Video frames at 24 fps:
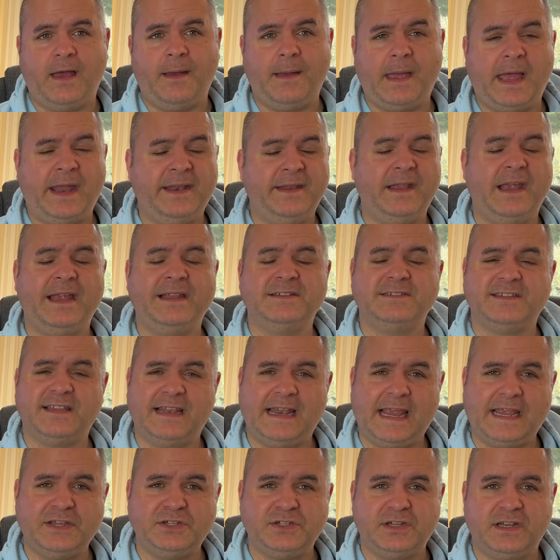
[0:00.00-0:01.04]
and
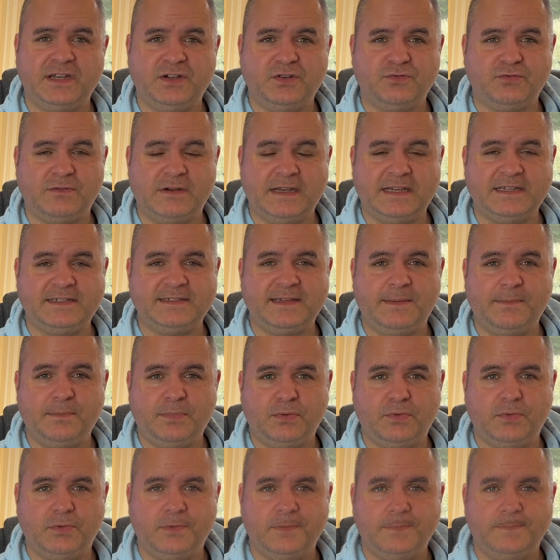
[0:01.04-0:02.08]
installation is really
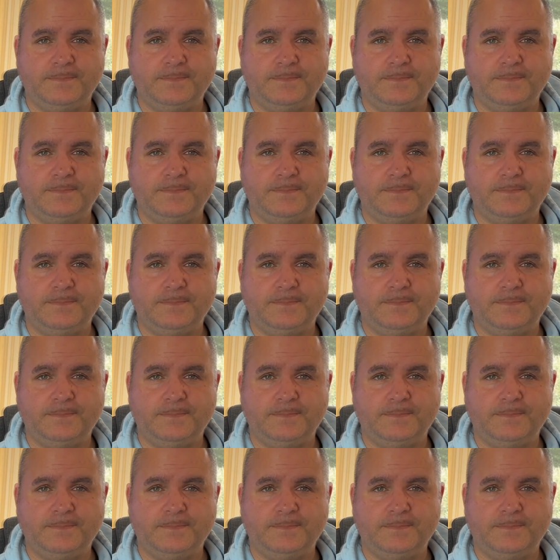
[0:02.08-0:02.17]
simple.